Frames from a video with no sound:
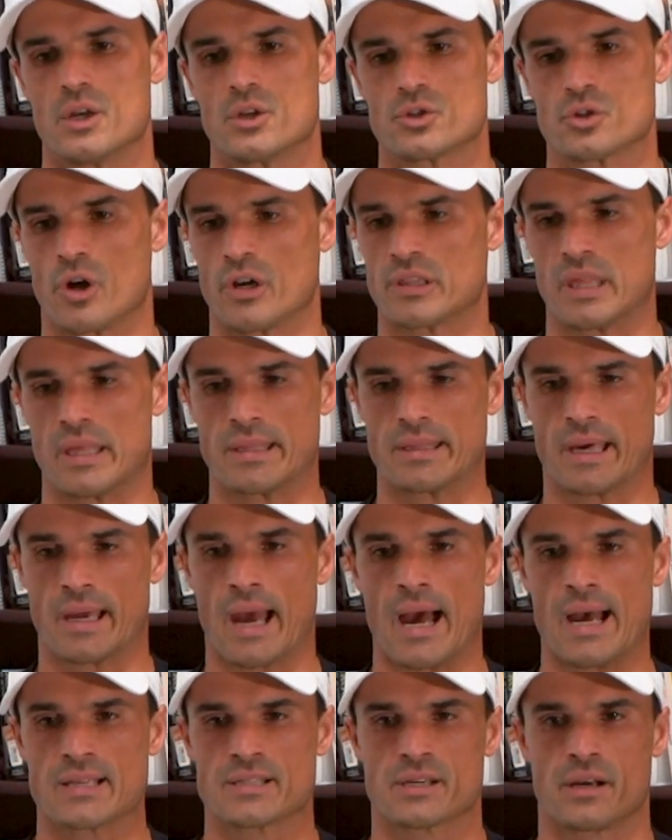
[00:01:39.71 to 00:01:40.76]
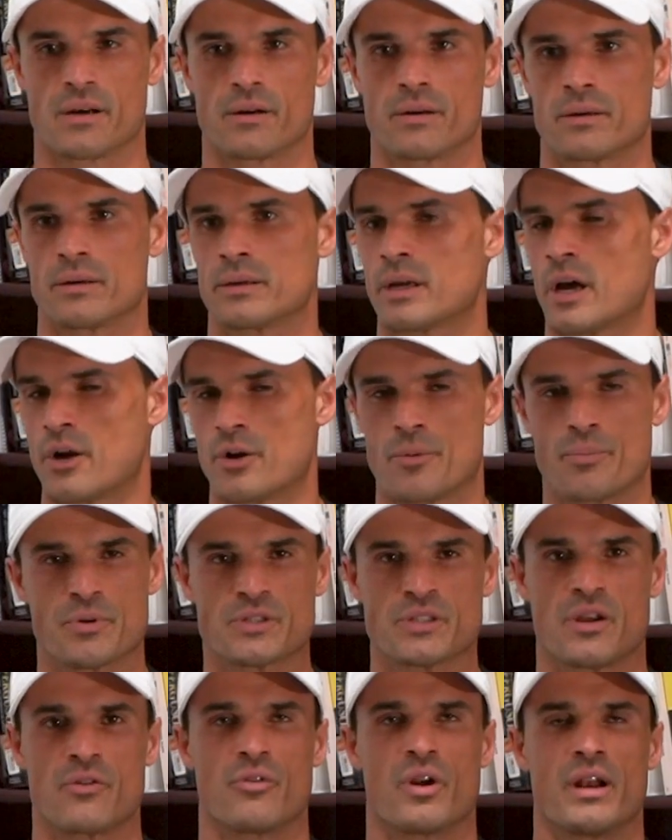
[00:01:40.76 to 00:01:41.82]
So I think the guys are
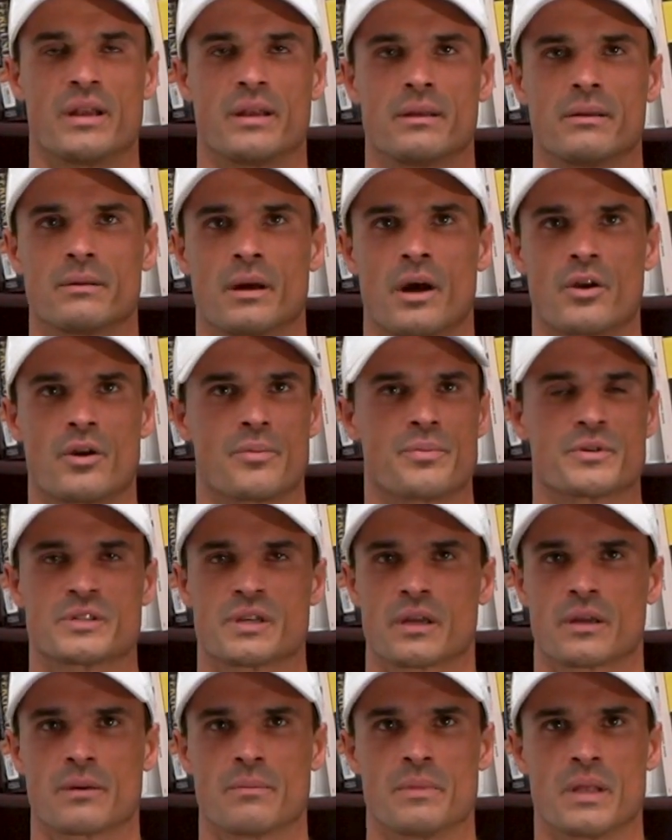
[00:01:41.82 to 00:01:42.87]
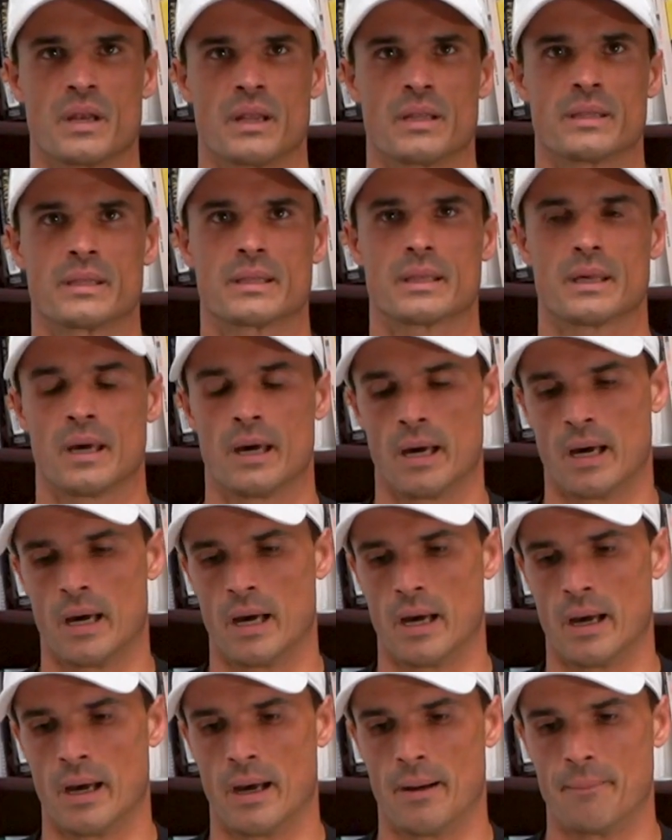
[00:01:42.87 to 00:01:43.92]
100% ready, 100% committed,
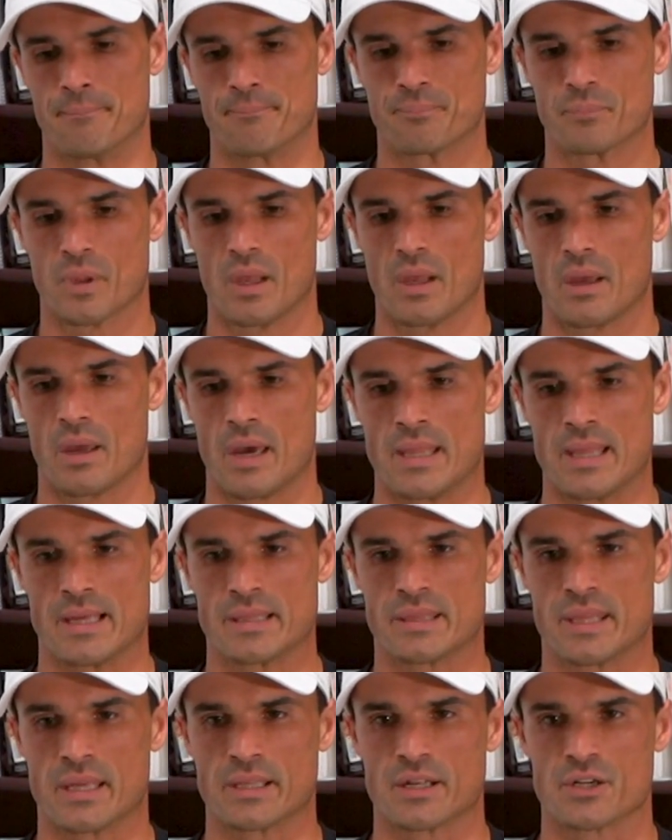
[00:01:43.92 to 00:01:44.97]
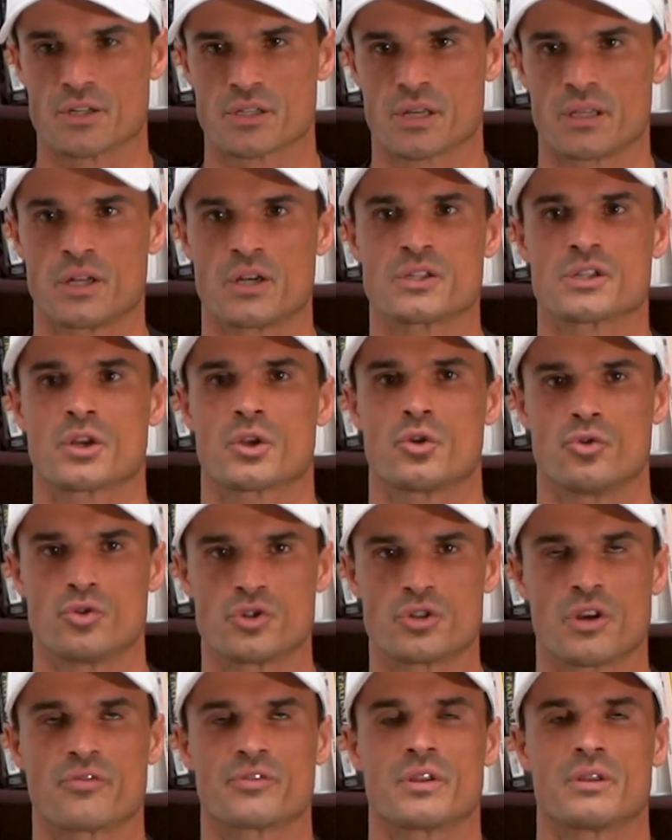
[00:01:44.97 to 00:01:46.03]
and I think there's a huge
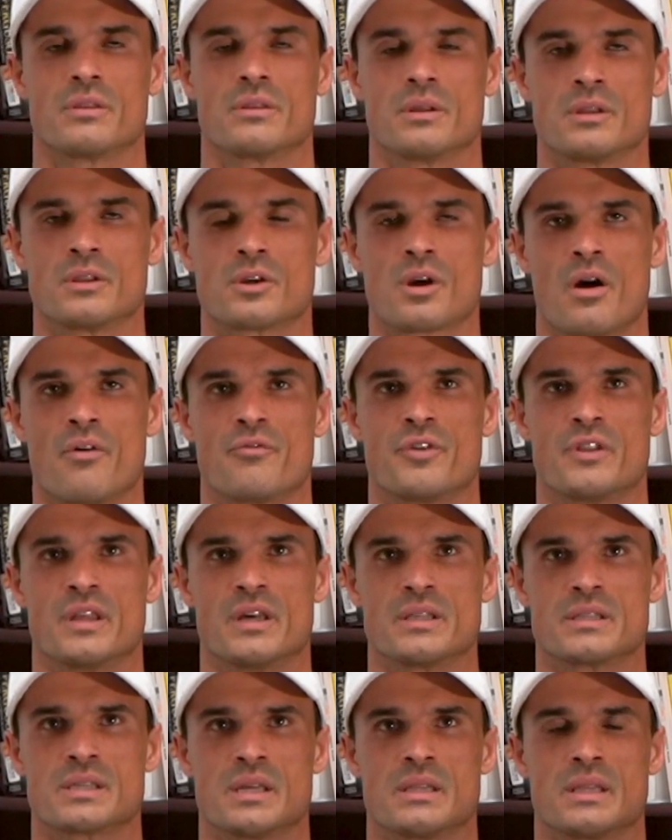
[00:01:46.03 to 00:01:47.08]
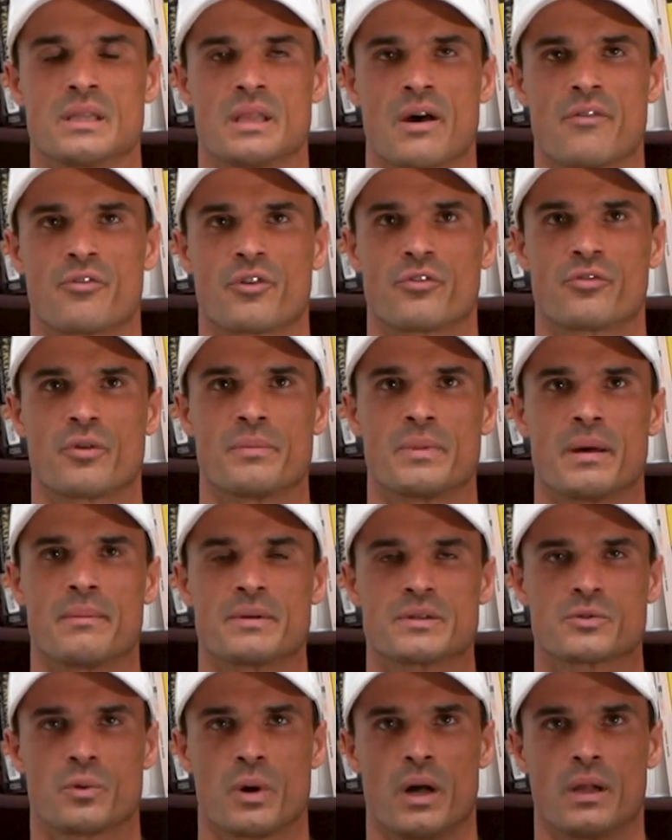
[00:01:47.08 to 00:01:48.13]
shift in confidence and in effort from them
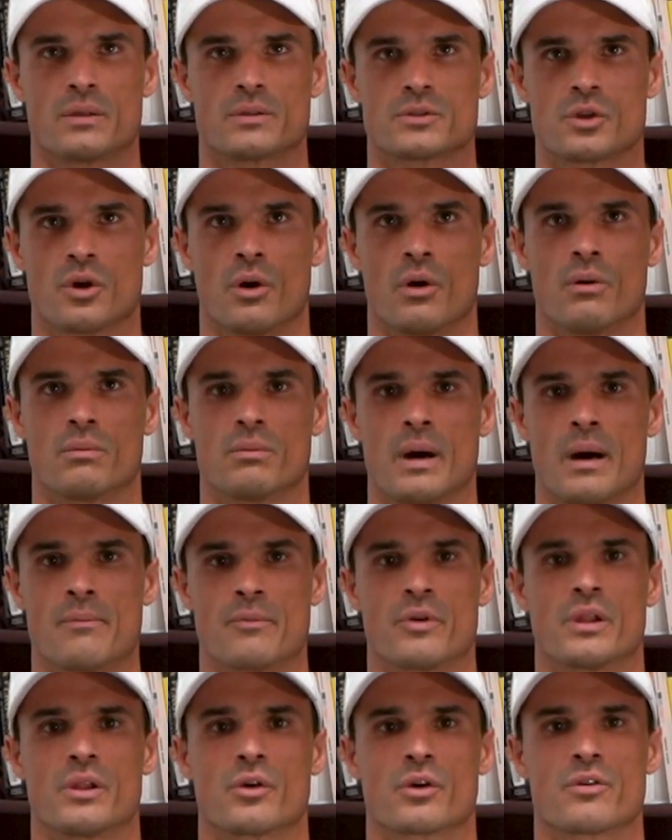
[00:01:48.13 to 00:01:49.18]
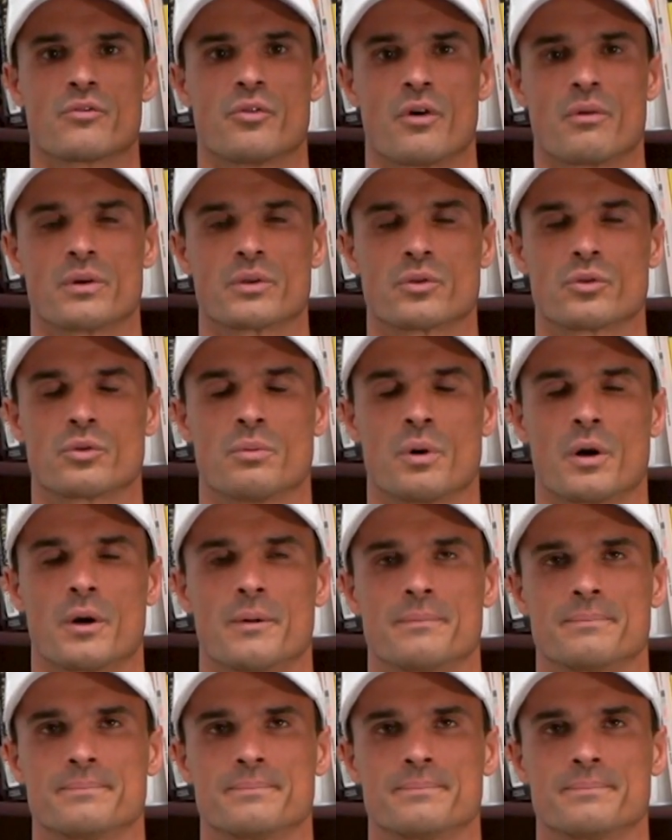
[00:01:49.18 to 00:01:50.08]
as well. So I'm really looking forward to tomorrow.